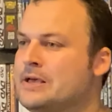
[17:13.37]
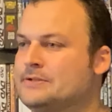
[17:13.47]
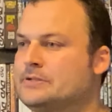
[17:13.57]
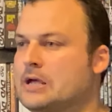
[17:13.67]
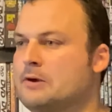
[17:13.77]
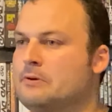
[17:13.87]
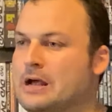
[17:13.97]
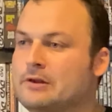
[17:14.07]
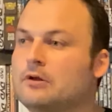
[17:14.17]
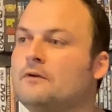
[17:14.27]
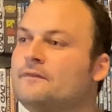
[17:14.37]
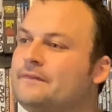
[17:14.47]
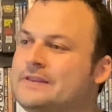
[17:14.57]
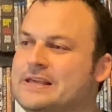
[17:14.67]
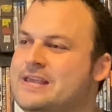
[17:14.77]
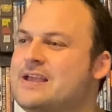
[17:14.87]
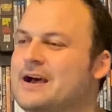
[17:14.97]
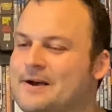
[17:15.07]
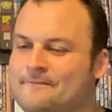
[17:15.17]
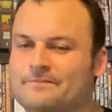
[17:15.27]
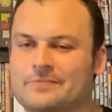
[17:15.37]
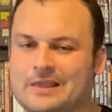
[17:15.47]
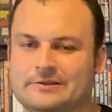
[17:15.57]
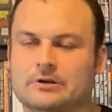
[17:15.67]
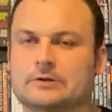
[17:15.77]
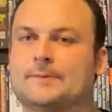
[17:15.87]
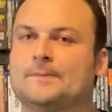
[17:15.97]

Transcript: so I love the um, Doctor